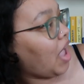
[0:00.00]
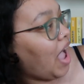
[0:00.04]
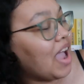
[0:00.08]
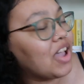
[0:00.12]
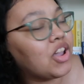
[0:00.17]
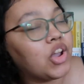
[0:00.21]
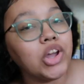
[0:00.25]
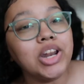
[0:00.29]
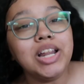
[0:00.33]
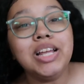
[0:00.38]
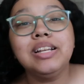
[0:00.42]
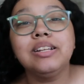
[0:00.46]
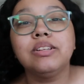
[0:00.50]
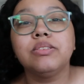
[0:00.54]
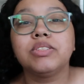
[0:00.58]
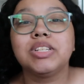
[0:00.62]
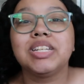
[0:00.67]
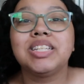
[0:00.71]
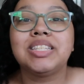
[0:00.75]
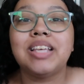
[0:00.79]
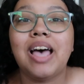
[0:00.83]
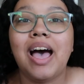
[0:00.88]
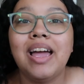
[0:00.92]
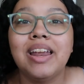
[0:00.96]
I couldn't
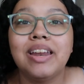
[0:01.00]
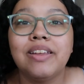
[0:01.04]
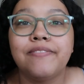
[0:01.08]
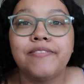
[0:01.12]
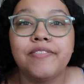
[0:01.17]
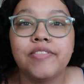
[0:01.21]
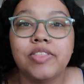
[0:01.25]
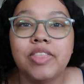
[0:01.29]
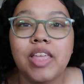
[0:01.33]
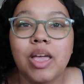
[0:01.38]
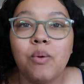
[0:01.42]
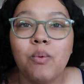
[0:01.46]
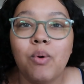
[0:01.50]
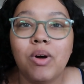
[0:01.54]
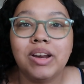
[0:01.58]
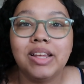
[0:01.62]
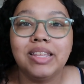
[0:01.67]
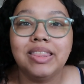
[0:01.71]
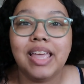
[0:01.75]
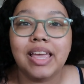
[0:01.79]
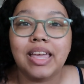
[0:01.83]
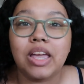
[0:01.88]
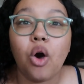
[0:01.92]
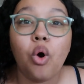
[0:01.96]
decide if they
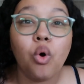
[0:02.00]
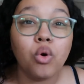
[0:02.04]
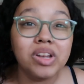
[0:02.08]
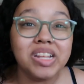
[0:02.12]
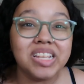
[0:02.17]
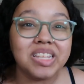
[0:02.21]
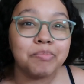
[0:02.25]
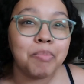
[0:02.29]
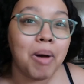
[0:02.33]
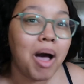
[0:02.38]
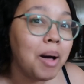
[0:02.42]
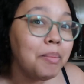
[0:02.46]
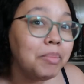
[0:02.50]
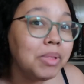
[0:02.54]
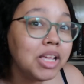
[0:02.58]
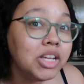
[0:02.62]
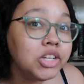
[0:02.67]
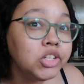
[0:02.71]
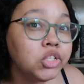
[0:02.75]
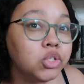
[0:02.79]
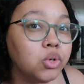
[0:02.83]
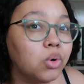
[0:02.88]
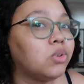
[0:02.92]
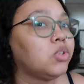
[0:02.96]
wanted like oldest
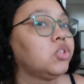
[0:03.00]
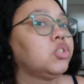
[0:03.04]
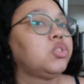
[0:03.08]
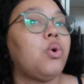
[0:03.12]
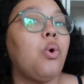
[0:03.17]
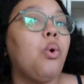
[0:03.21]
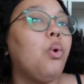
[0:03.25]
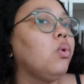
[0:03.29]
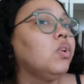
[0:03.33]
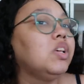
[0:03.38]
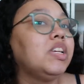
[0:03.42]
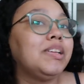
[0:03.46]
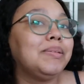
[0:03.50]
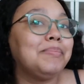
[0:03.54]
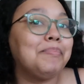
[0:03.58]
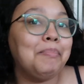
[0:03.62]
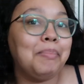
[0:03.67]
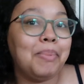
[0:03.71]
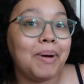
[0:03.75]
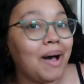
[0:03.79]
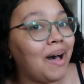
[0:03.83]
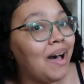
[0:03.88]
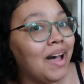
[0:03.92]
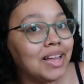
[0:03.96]
published or just oldest
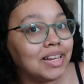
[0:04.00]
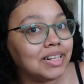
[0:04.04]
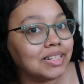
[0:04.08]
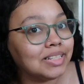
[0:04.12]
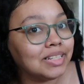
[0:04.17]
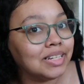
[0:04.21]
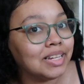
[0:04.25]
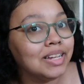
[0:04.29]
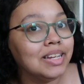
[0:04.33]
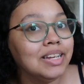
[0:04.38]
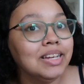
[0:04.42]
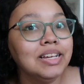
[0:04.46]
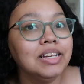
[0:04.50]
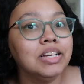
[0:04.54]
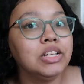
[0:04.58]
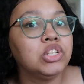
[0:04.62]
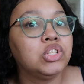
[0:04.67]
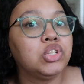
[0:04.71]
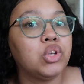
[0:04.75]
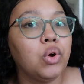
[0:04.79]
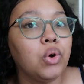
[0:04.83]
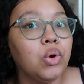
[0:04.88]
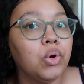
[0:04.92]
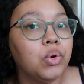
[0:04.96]
bought.
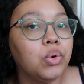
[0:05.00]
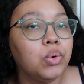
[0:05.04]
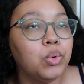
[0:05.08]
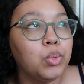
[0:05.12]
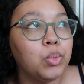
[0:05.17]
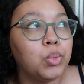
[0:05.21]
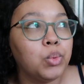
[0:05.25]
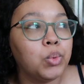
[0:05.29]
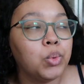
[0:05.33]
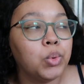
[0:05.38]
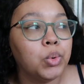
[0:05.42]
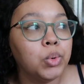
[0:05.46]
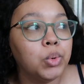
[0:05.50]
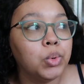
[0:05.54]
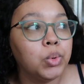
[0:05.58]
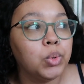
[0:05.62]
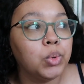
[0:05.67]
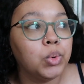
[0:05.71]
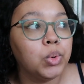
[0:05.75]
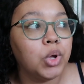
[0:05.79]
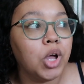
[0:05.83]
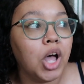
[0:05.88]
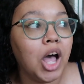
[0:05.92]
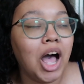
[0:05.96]
So
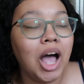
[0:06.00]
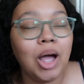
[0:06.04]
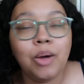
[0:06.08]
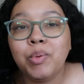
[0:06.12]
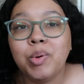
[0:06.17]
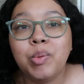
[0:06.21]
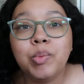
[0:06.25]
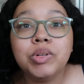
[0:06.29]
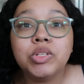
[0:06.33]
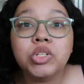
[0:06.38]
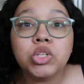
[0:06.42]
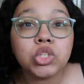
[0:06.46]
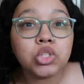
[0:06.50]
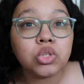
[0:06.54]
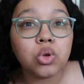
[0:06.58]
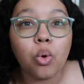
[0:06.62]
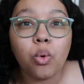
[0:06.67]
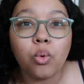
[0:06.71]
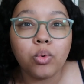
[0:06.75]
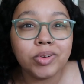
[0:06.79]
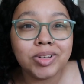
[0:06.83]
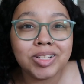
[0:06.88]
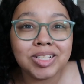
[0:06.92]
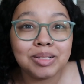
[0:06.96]
I went with just
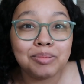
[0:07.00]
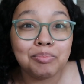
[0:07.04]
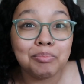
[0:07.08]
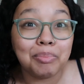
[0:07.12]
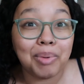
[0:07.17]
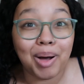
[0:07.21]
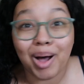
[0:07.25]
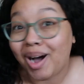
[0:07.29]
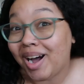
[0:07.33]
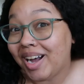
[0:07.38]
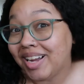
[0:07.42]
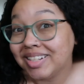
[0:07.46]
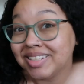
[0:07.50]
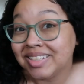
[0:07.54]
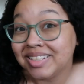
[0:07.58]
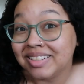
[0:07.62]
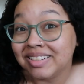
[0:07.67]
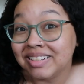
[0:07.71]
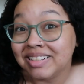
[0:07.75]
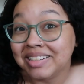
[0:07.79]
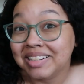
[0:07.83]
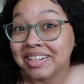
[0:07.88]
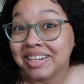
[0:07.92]
oldest bought